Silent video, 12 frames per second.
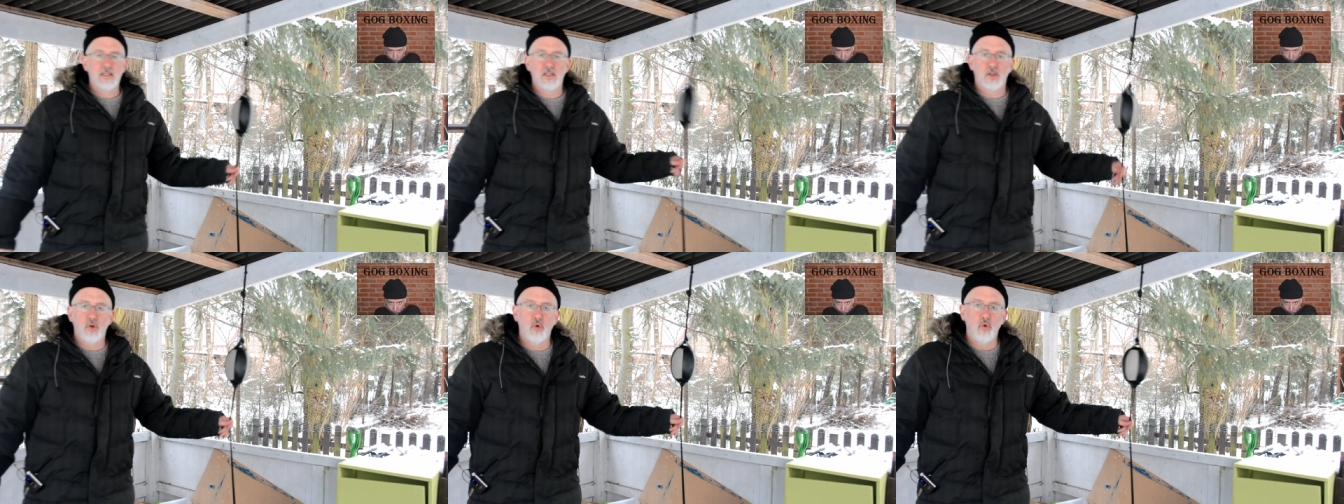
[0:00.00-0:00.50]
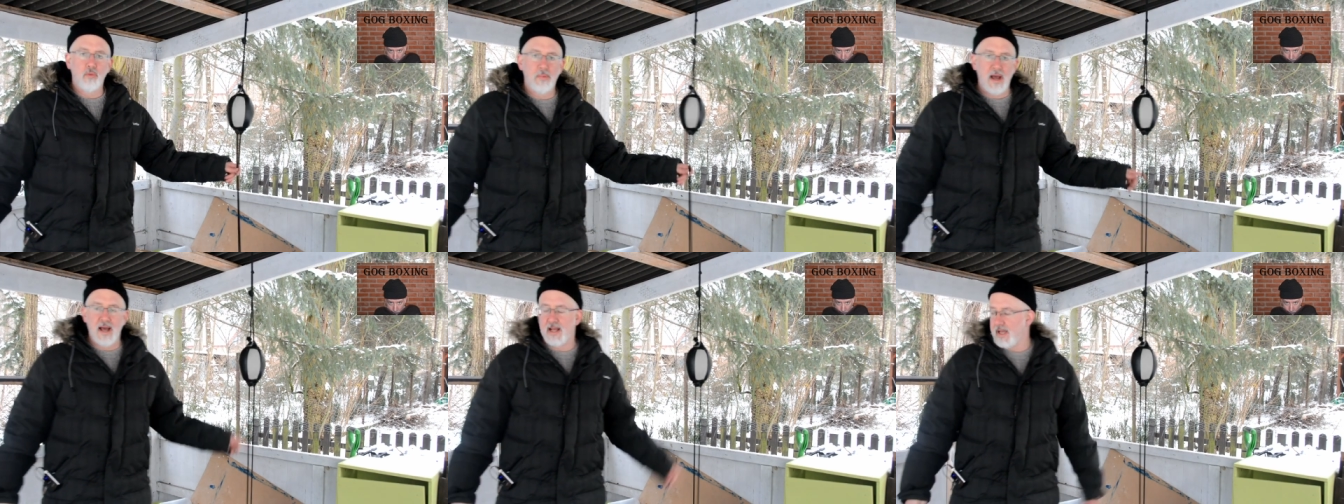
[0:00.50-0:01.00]
is a cool
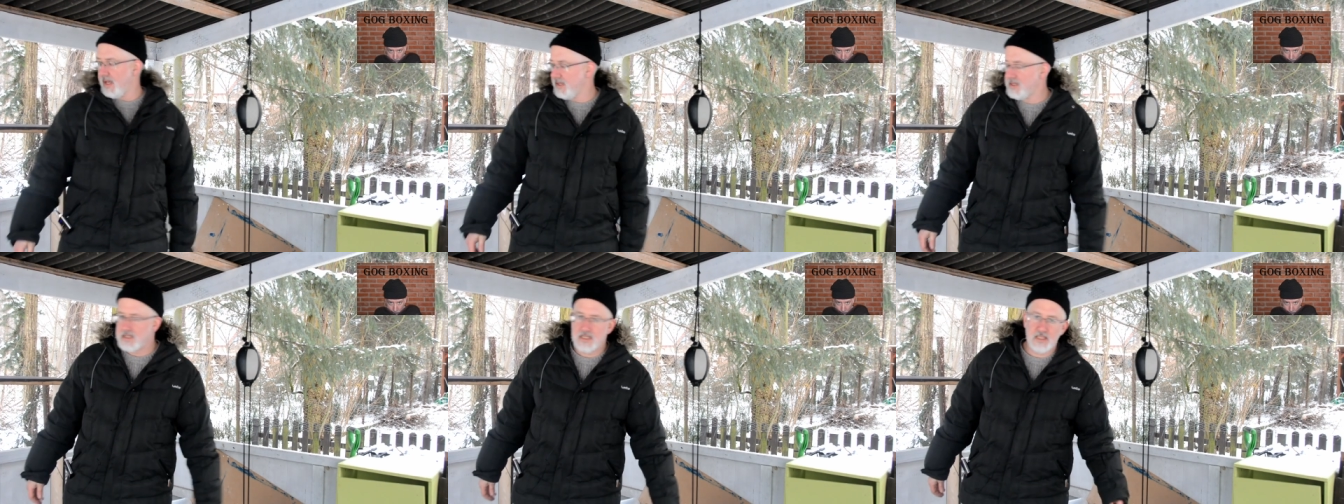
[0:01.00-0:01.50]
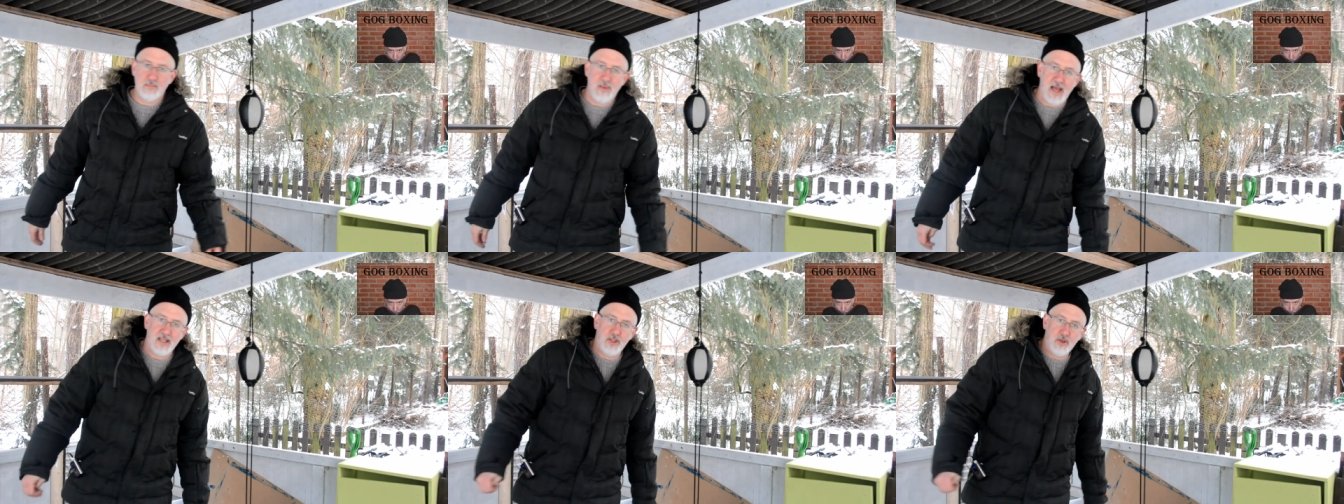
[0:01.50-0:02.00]
bag, and this is a
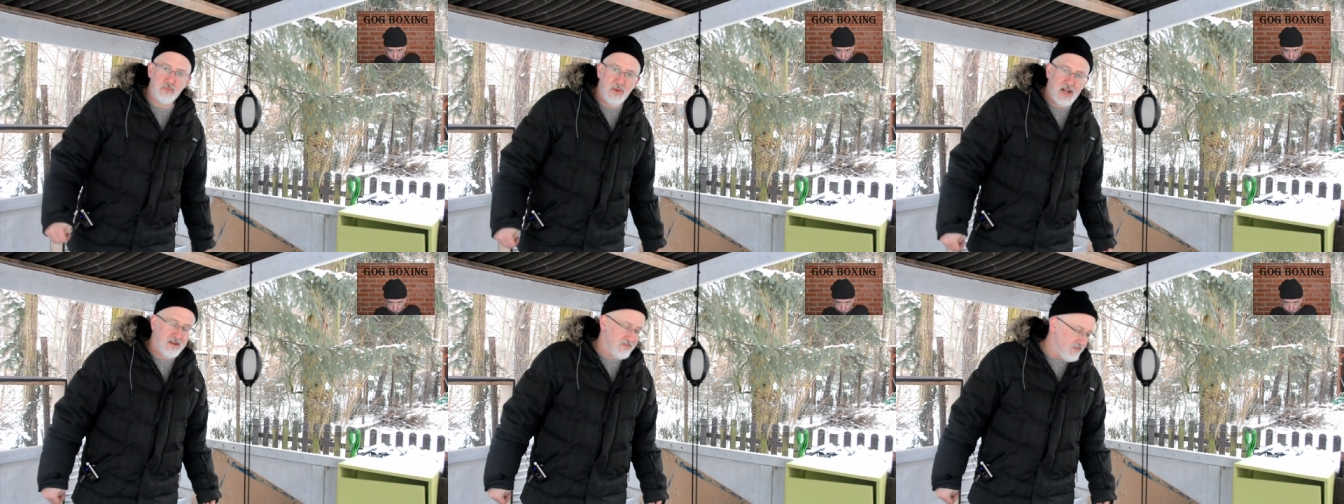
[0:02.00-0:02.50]
bag that you might